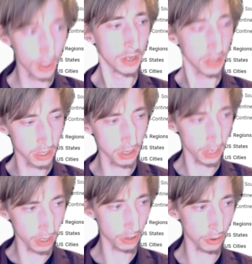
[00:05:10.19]
just to
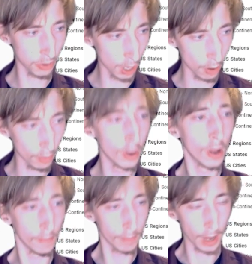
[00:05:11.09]
let you know
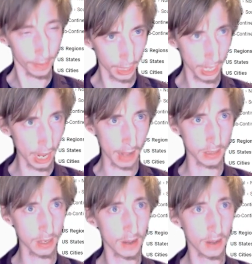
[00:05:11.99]
about that.